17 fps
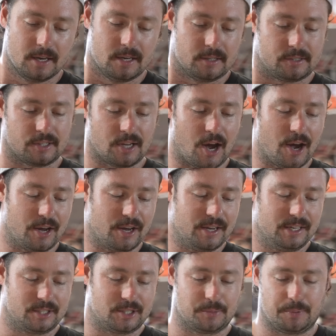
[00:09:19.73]
So
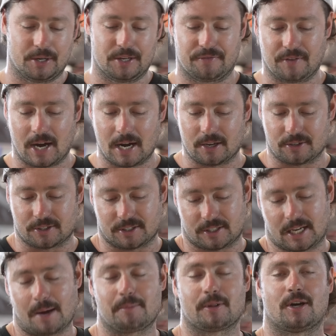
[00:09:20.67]
this is pretty funny because there's
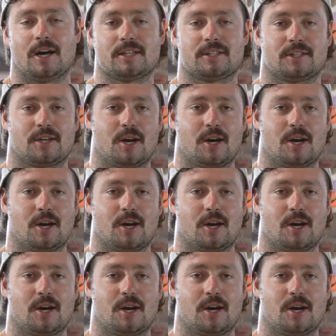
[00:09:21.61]
a couple of guys in